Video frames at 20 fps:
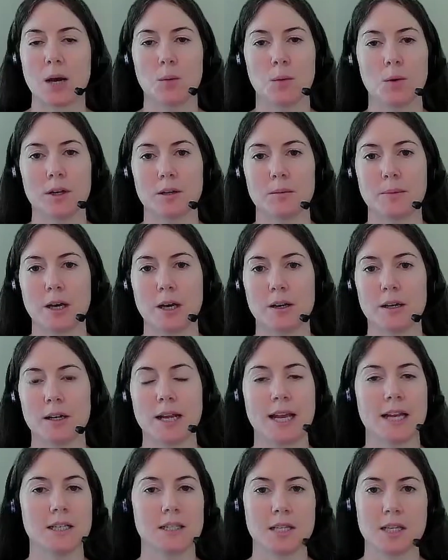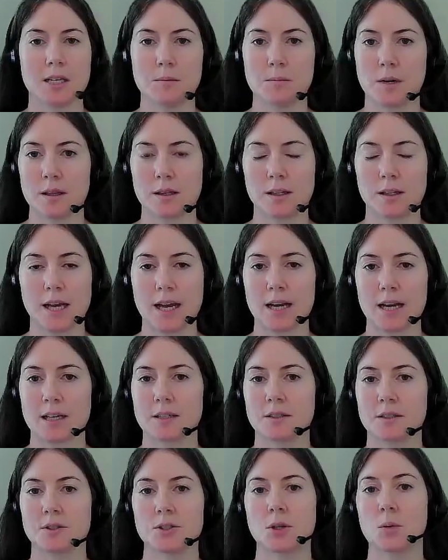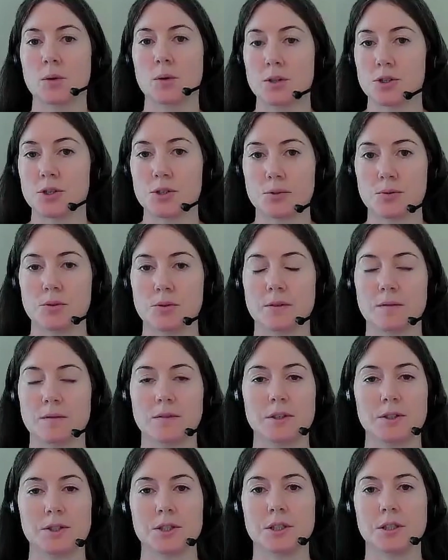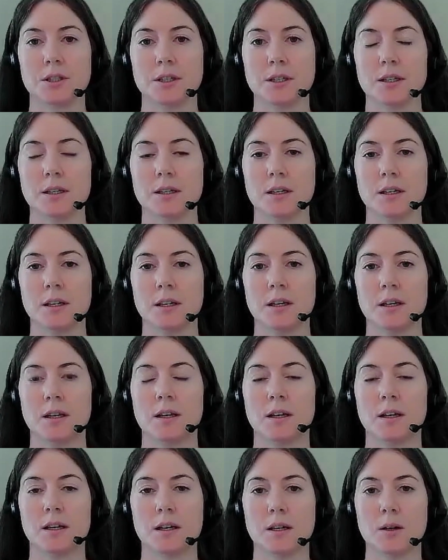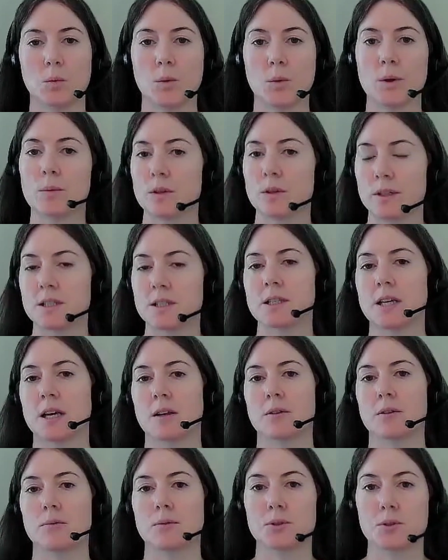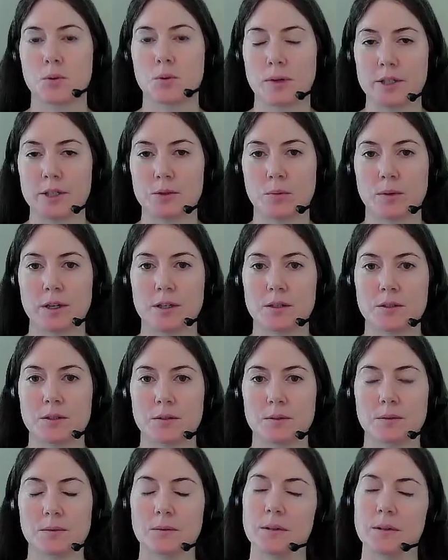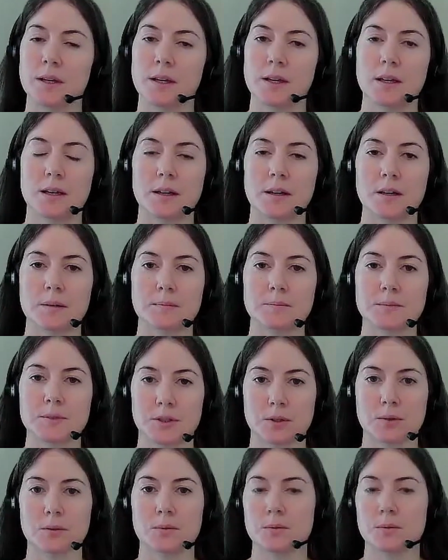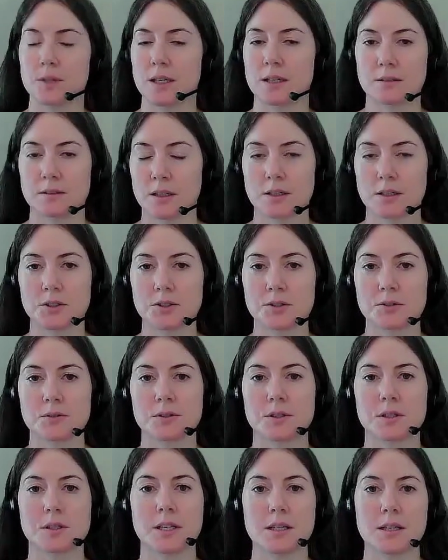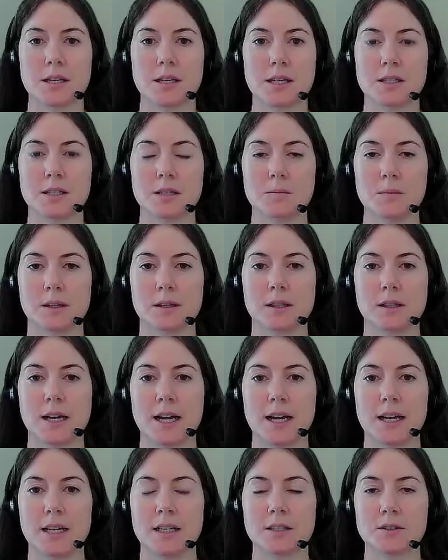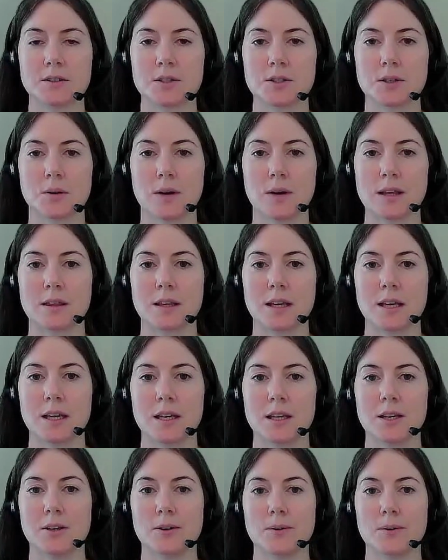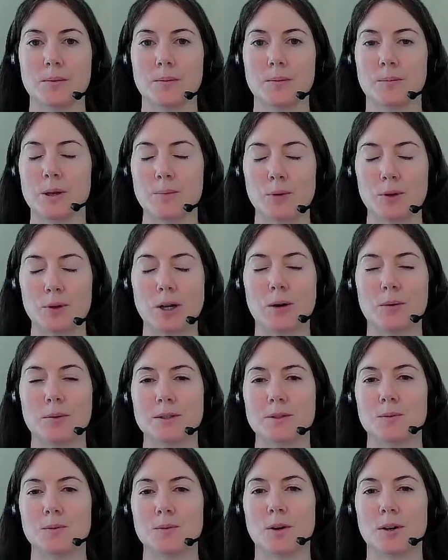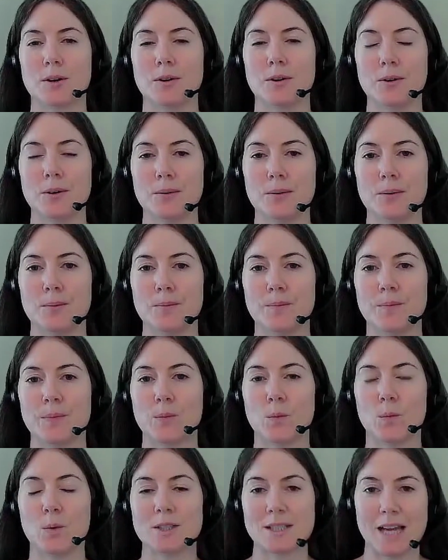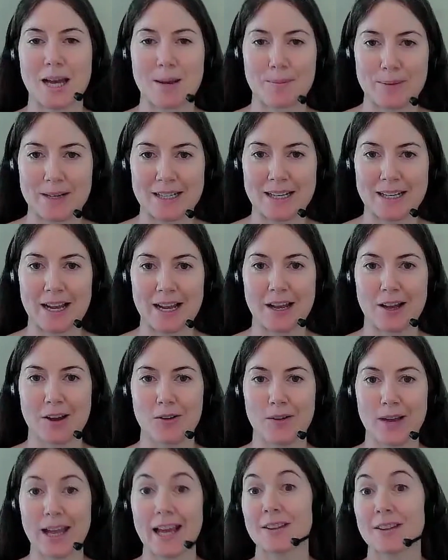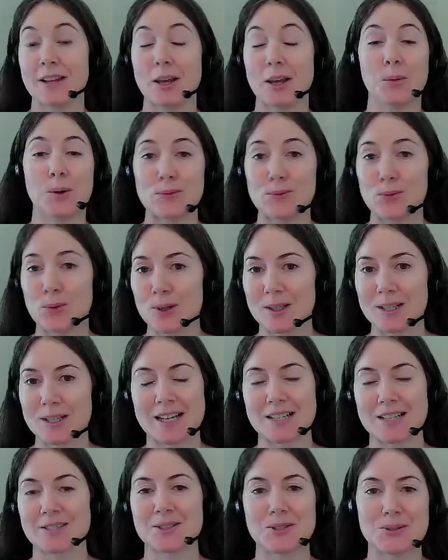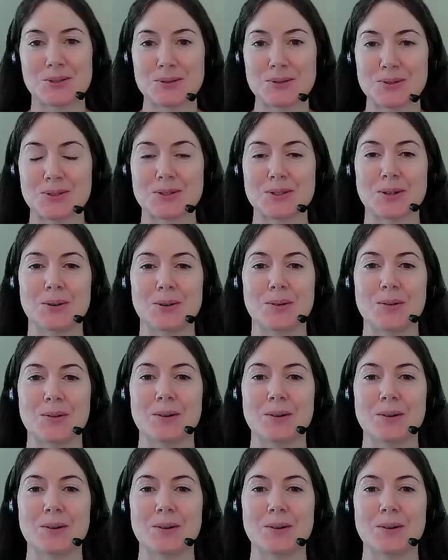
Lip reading: we're at about an 18-month lag. So in June of this year, we released data through 2022. So that constitutes an 18-month lag. And so I think, people always want to know what's happening now, and they want forecasts too. So